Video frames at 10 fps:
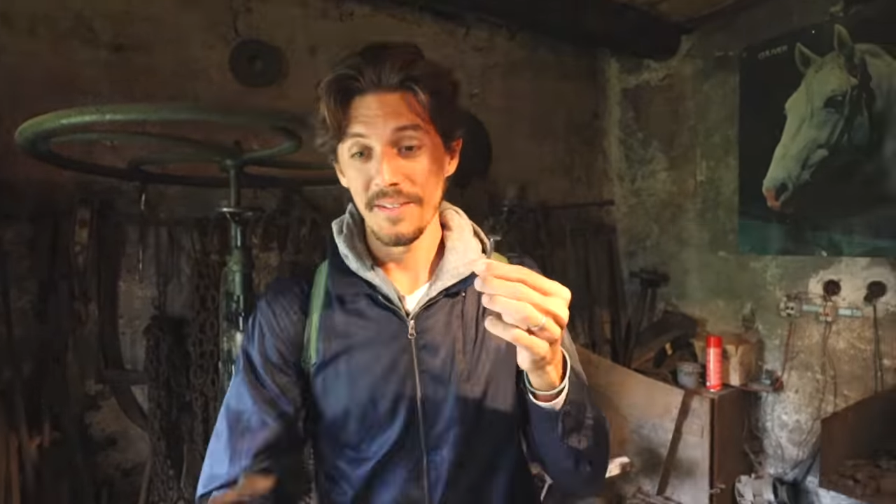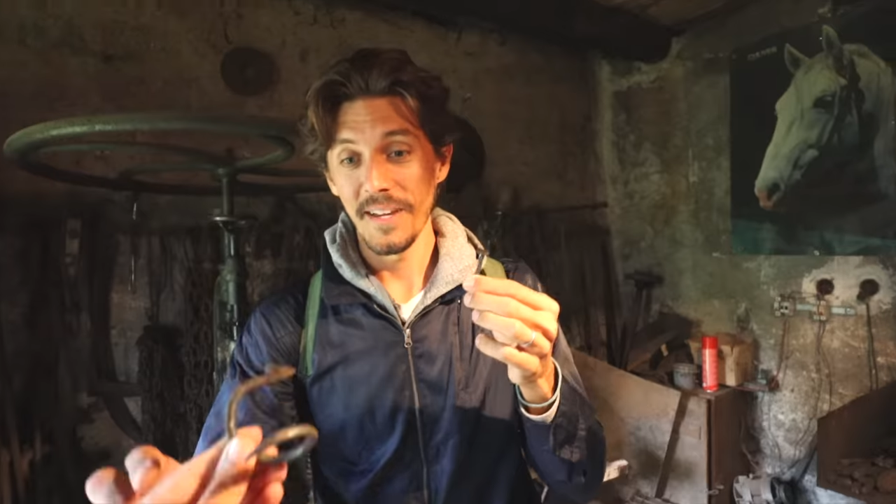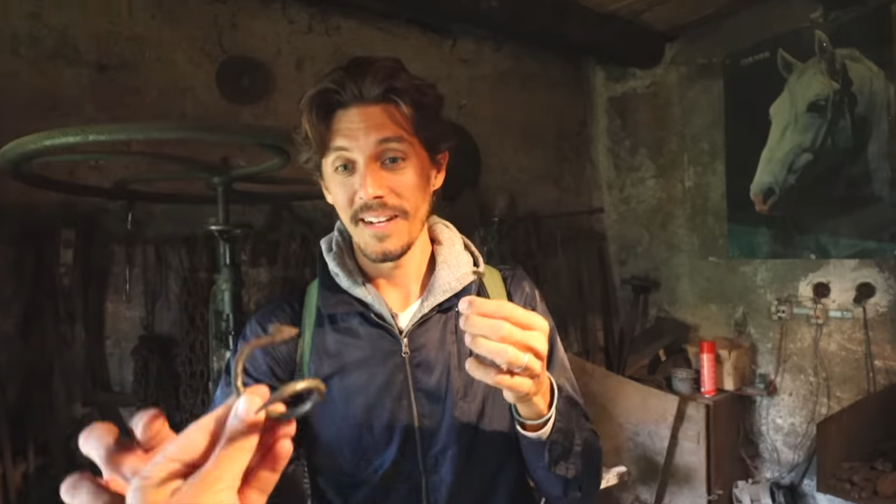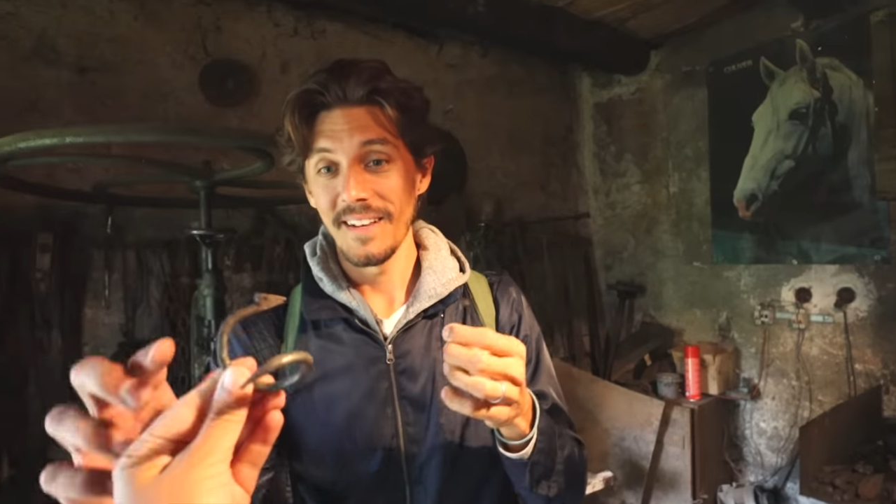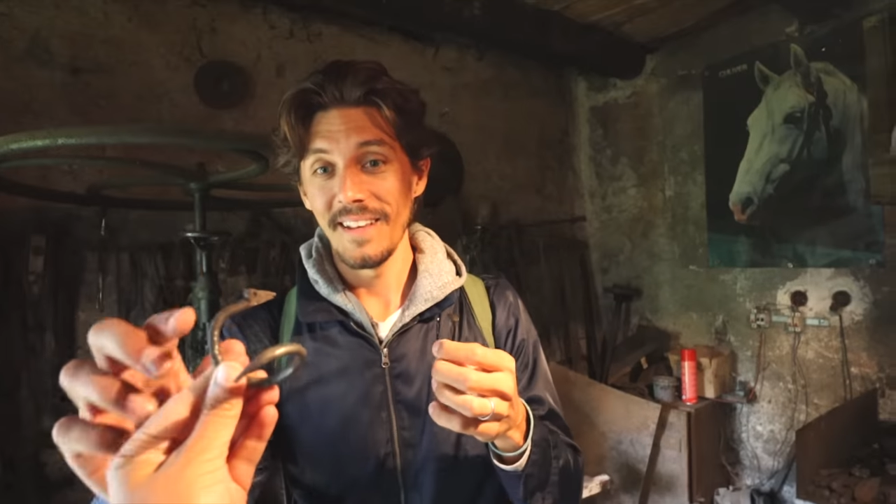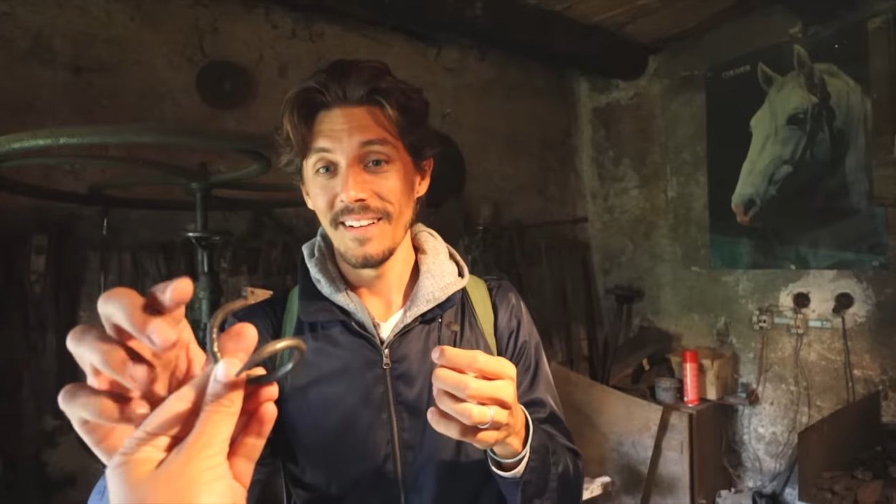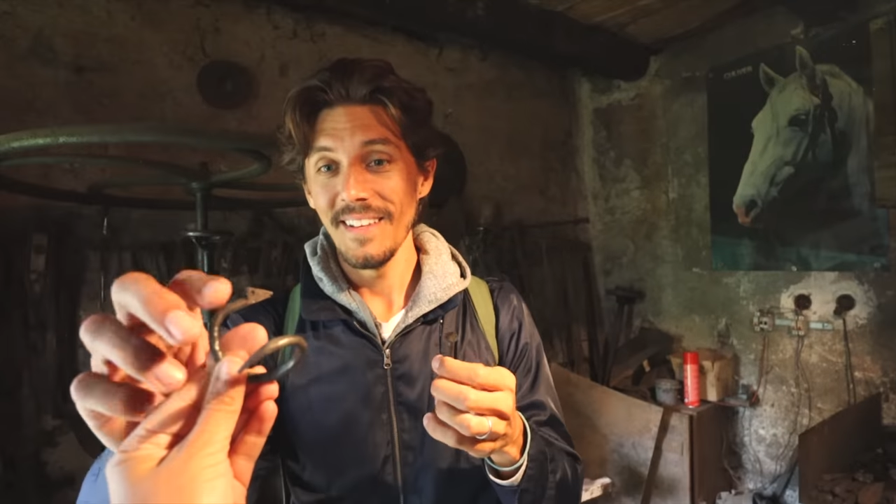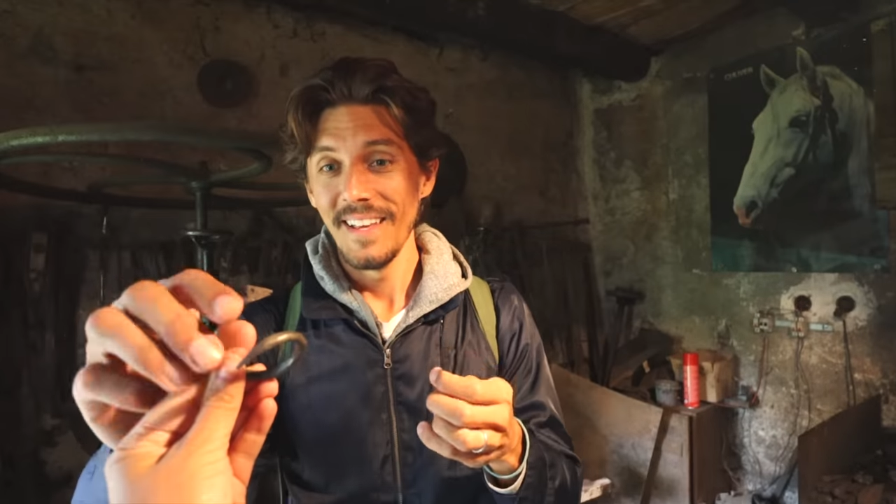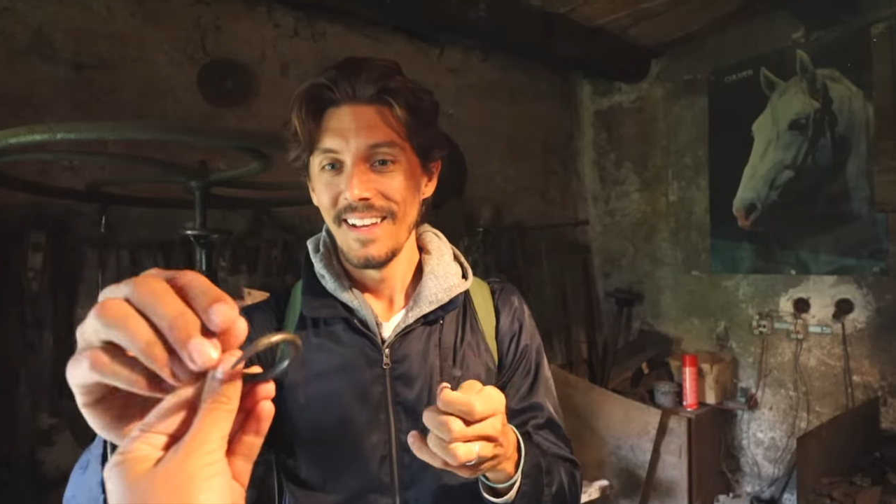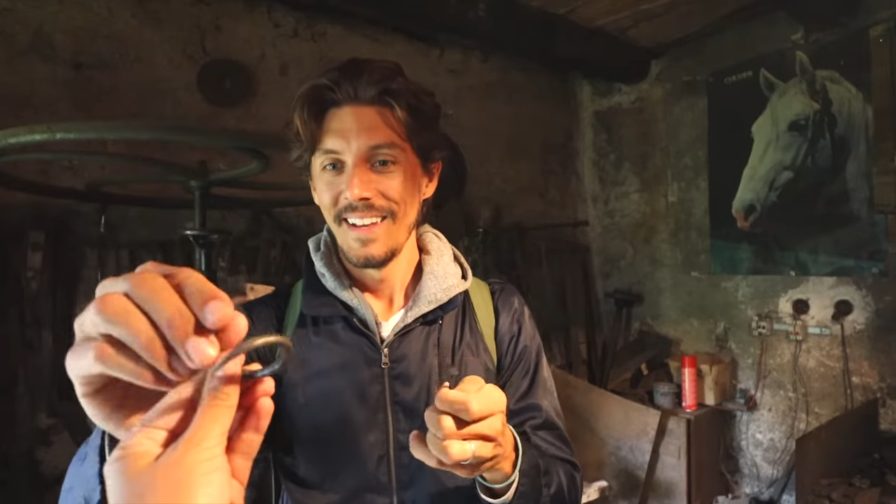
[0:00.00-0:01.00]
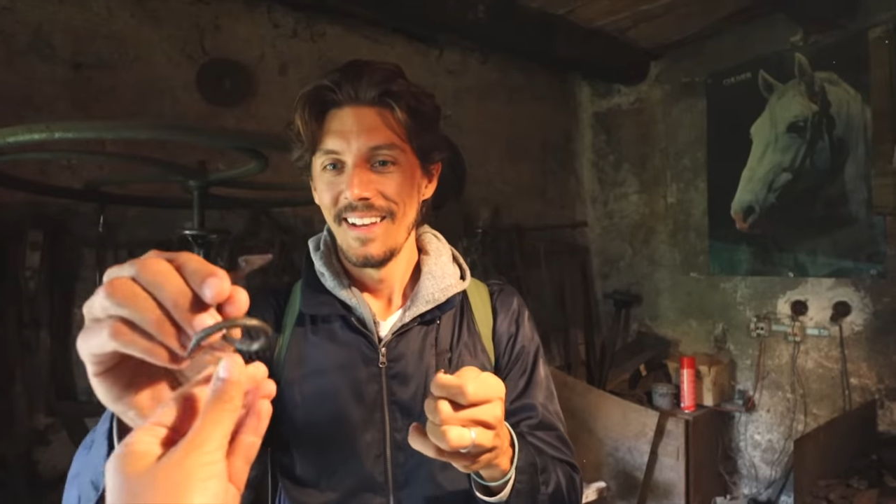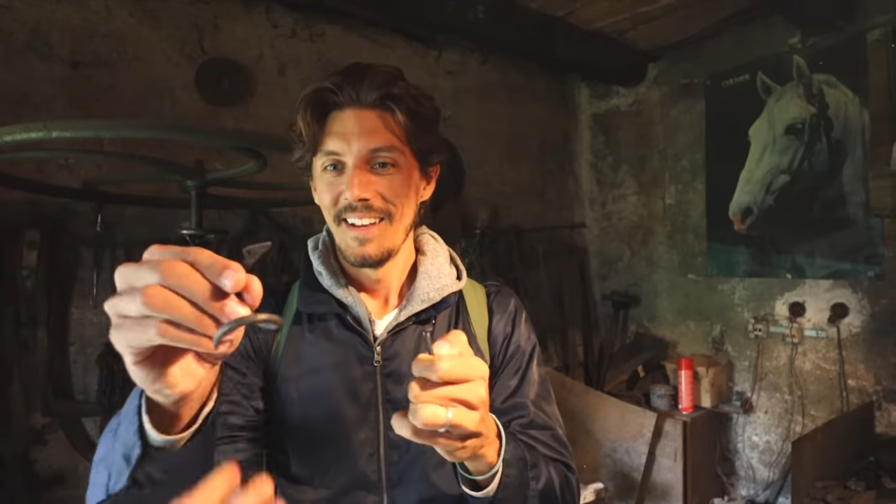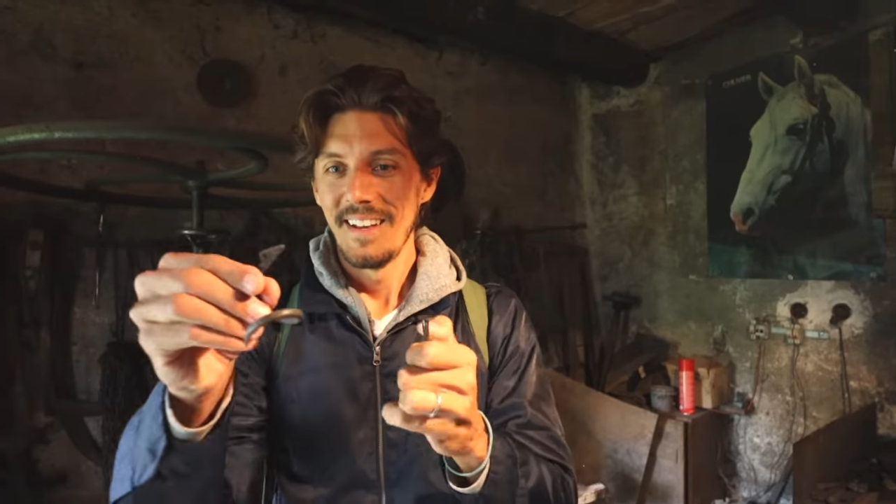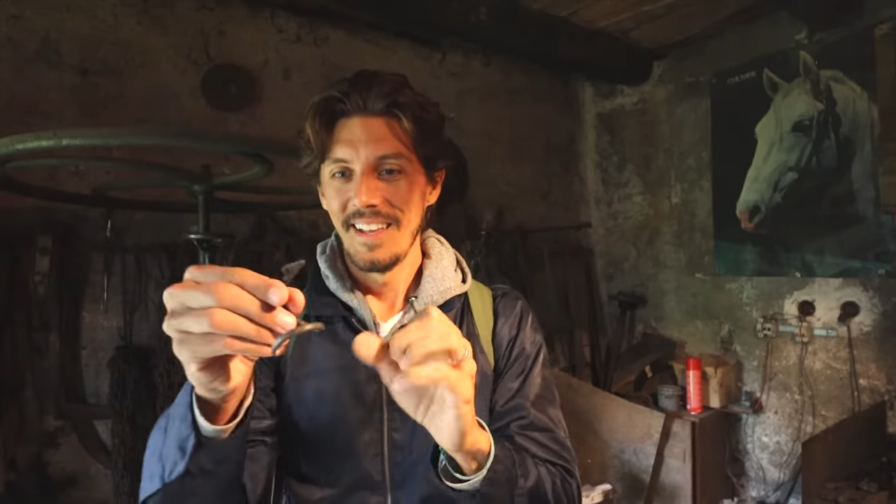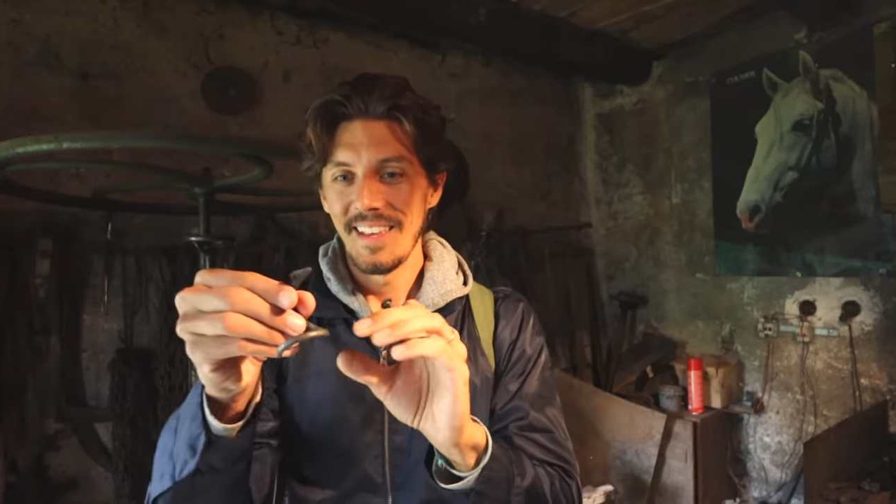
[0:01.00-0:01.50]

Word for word: We got a nail and